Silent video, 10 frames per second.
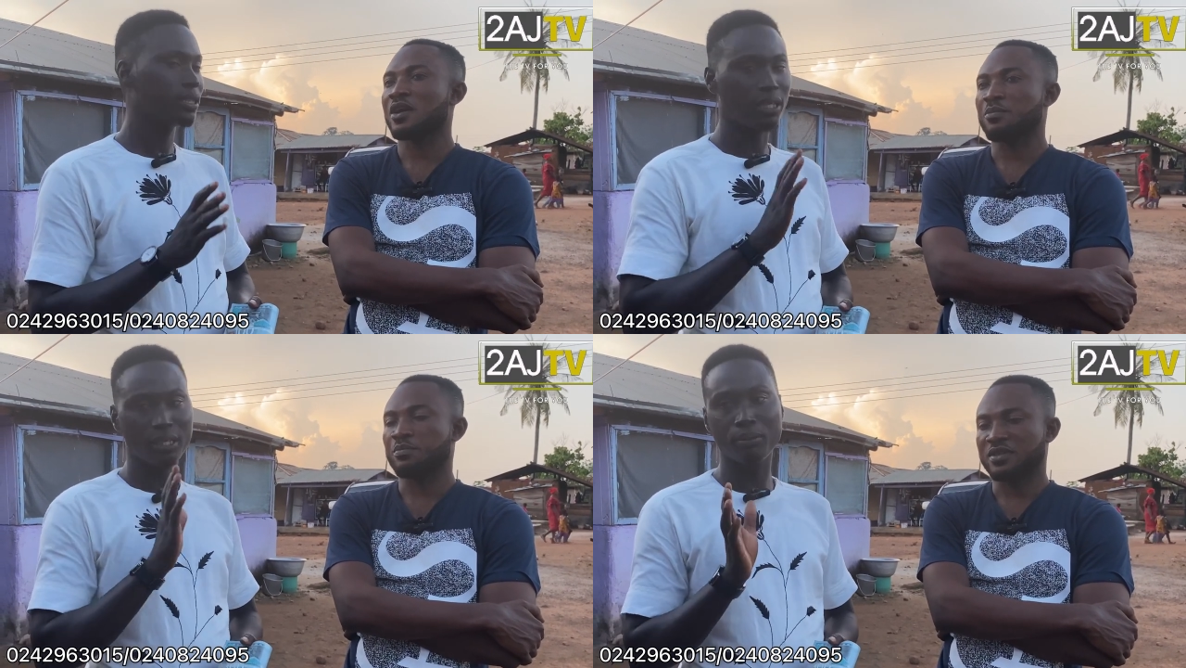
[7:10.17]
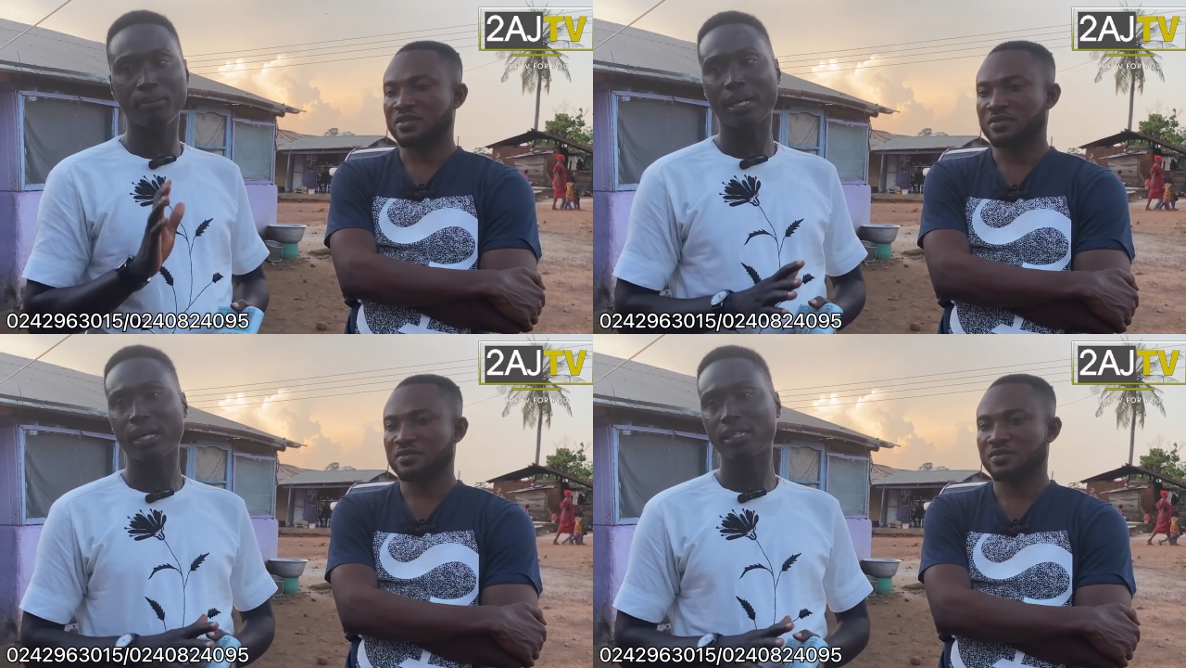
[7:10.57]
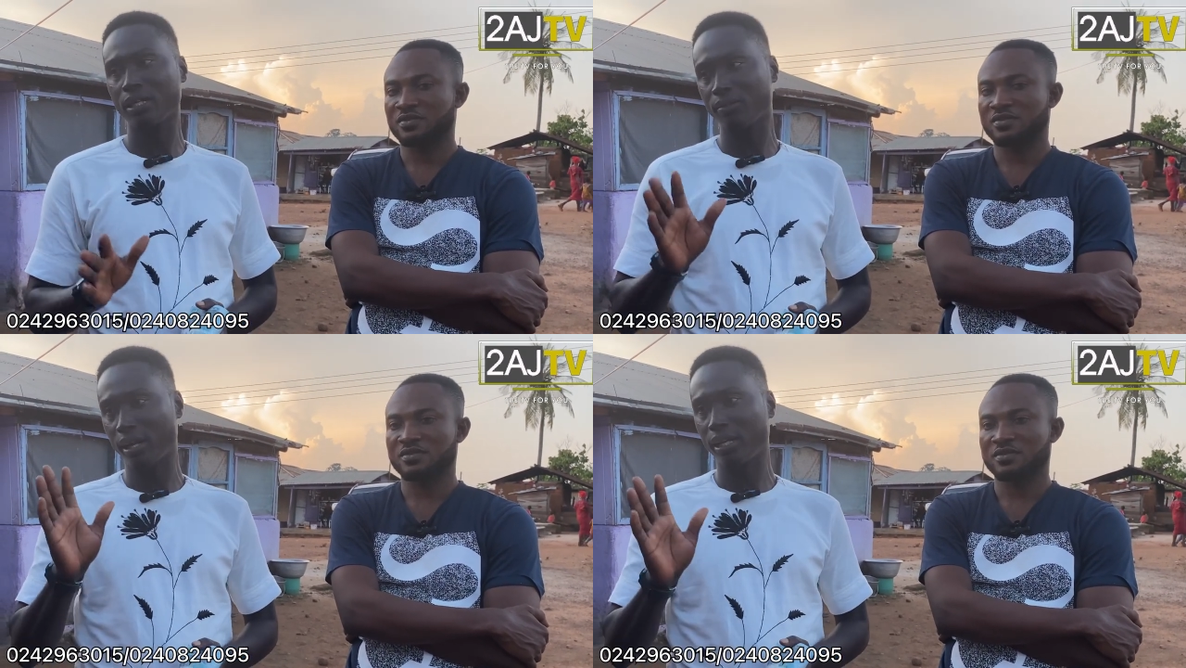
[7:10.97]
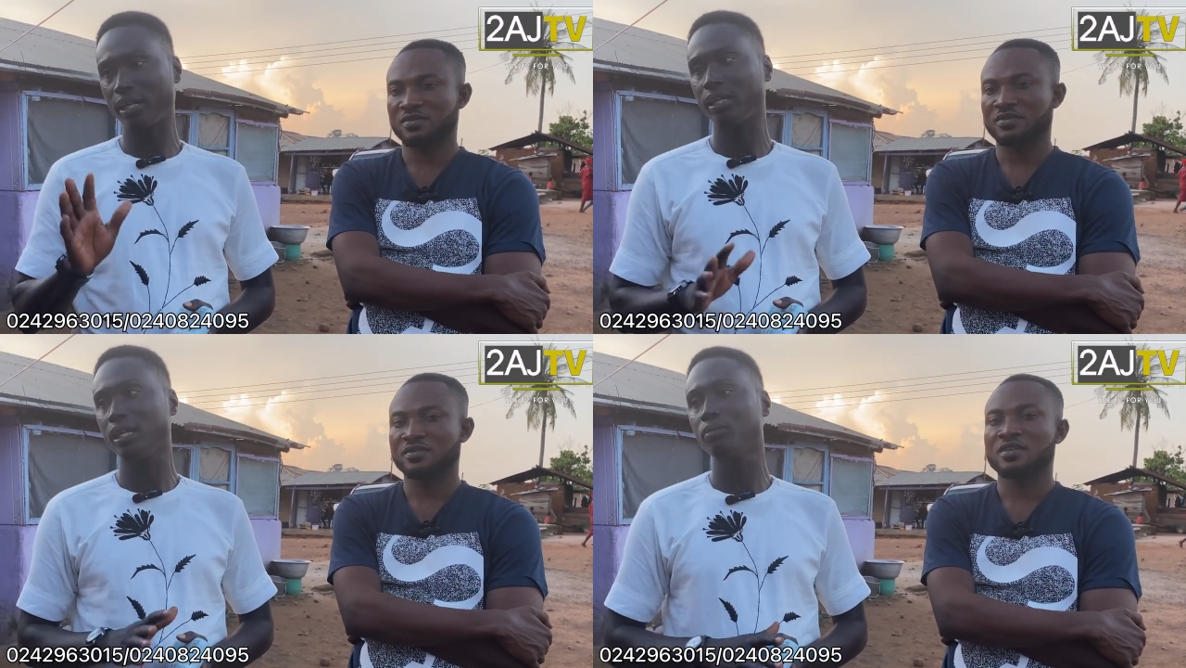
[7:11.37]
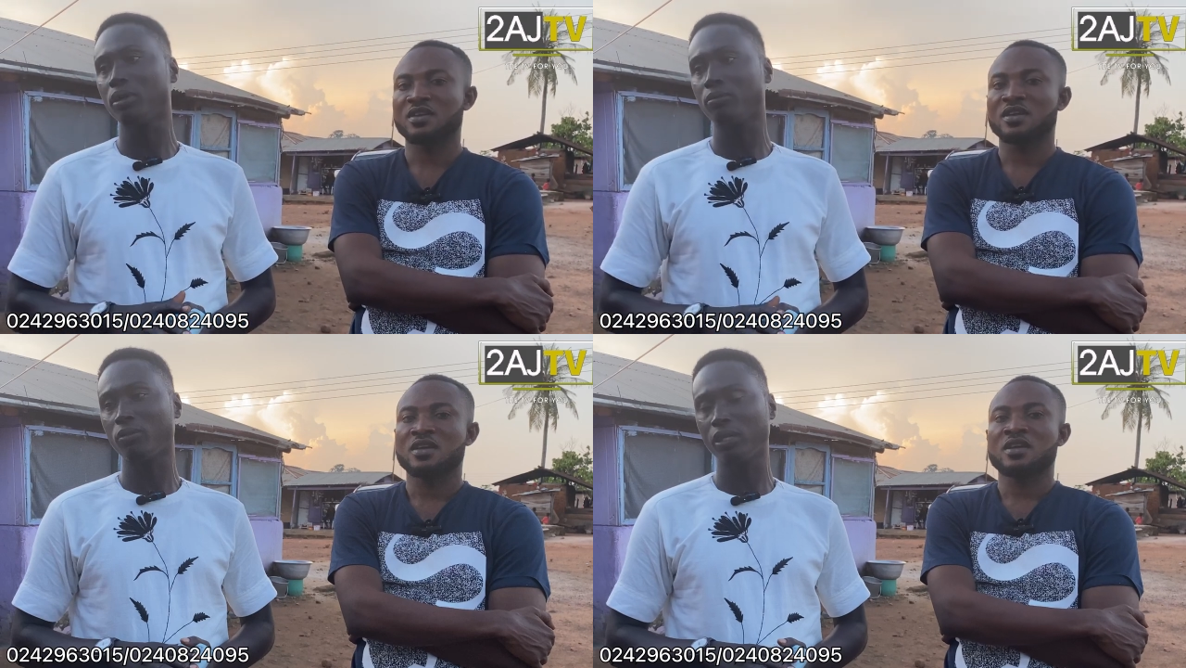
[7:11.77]
Speaker 1: You need be a cancer Rade, any
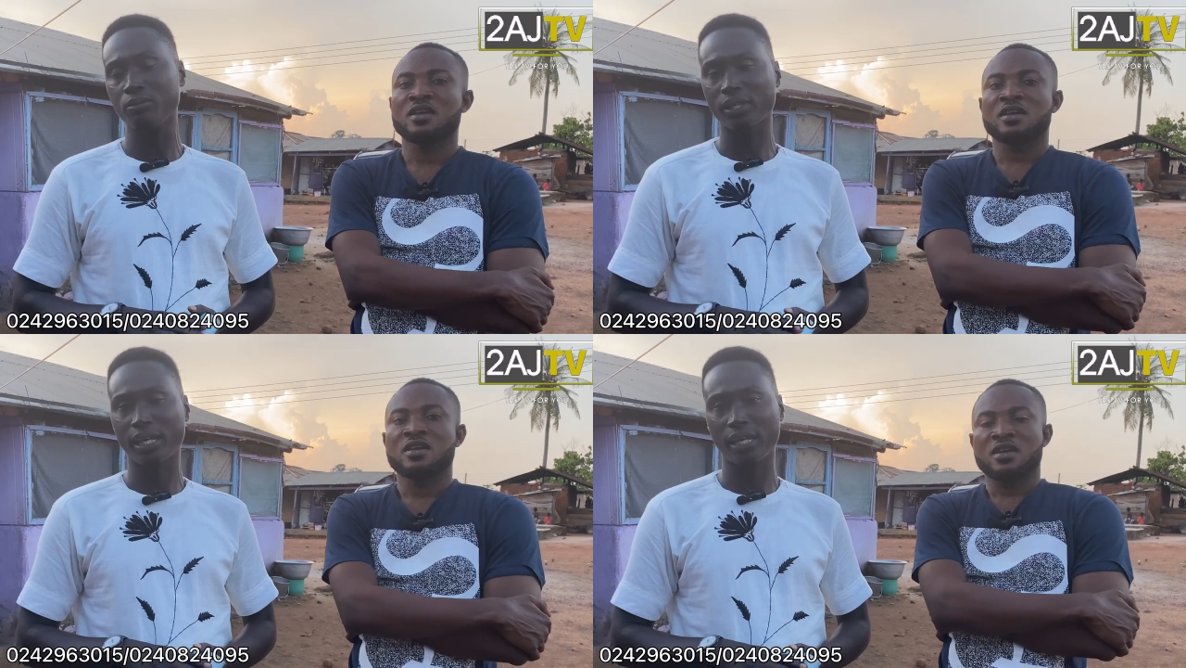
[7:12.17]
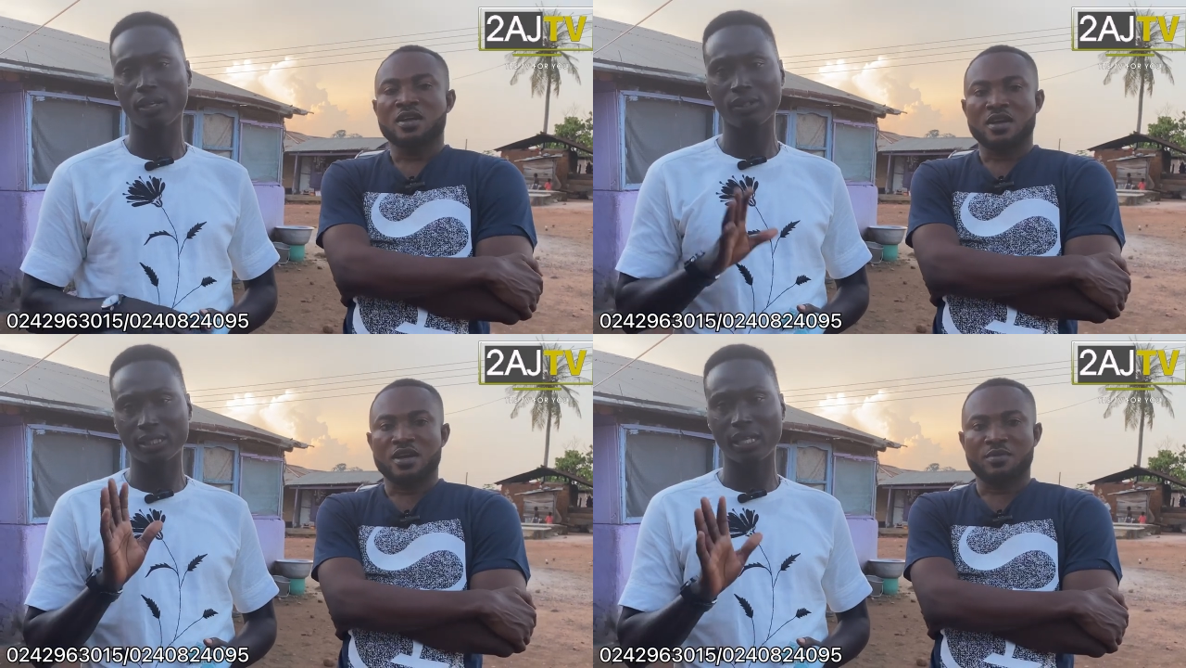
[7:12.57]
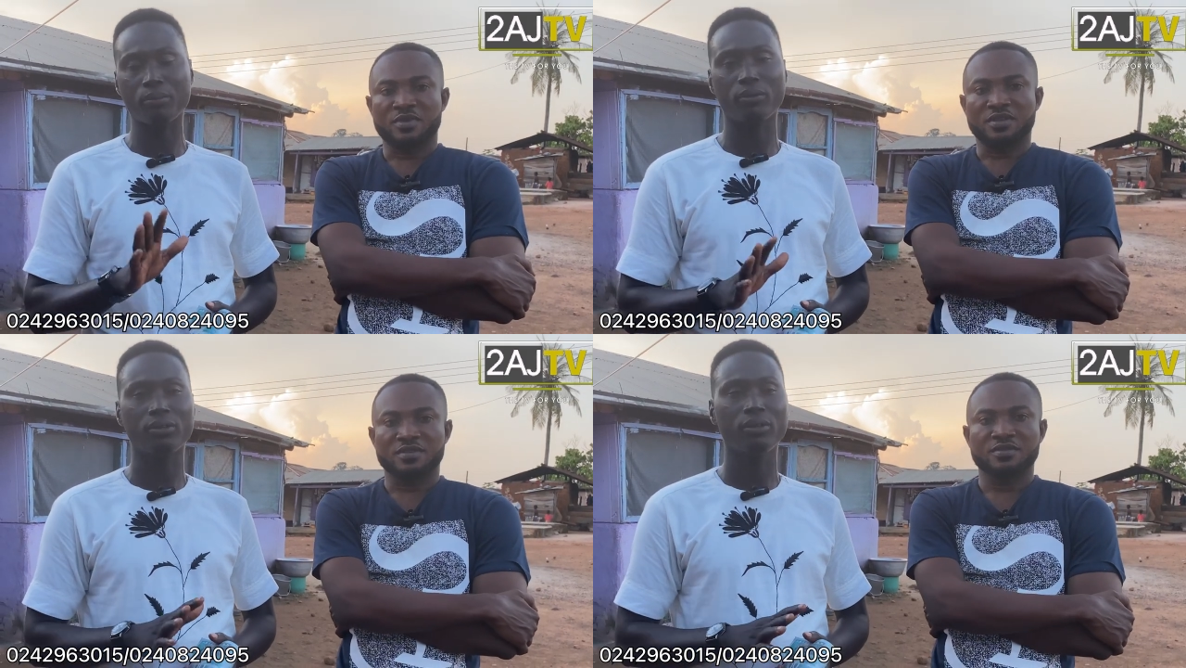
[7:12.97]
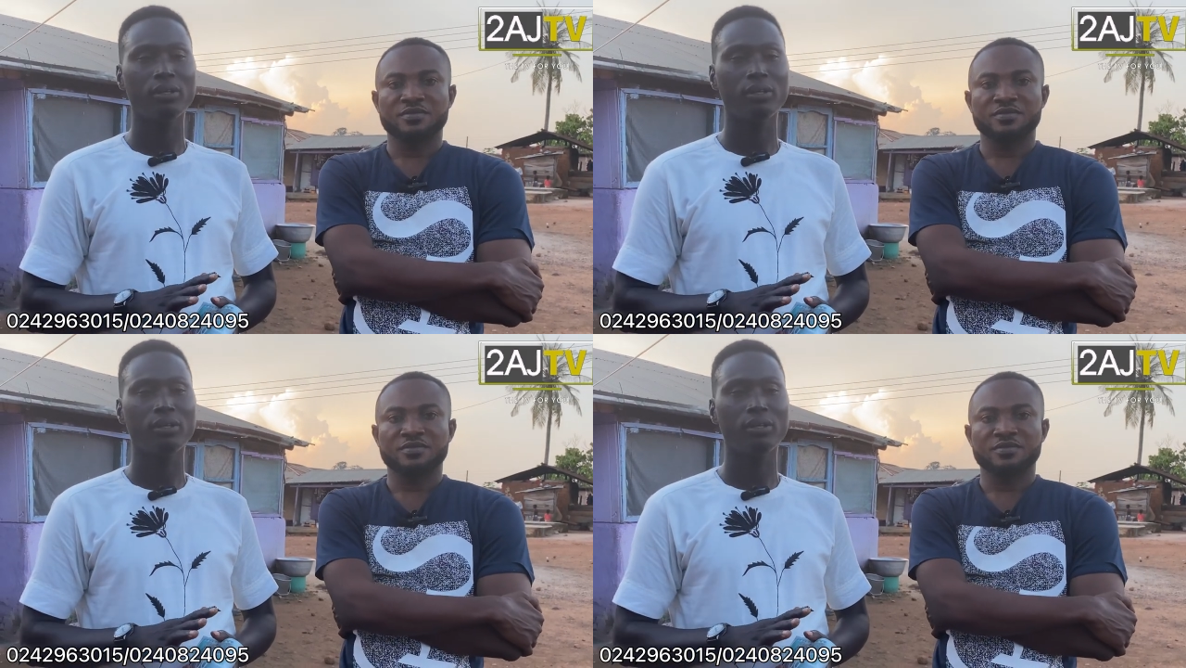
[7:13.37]
monumucan, no Shramo.